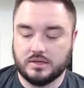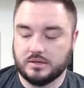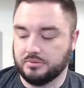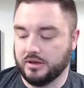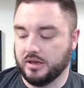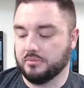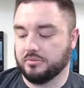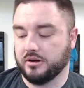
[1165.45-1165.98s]

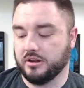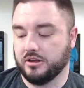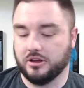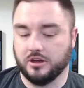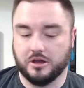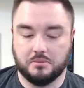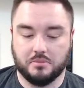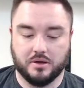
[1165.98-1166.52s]
Playing pretty
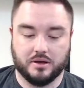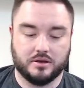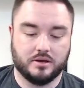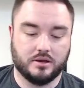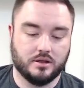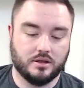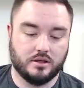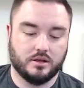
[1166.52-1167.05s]
good, but
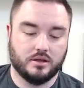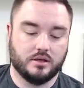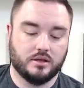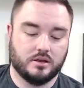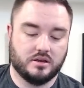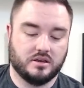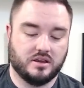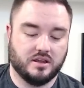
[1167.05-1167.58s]

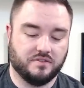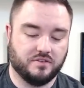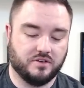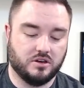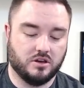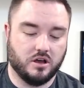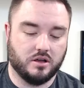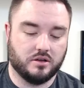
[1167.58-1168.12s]
definitely
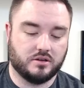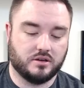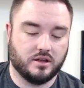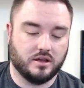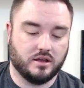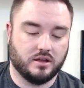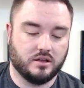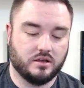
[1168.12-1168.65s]
not
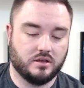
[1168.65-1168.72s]
uh,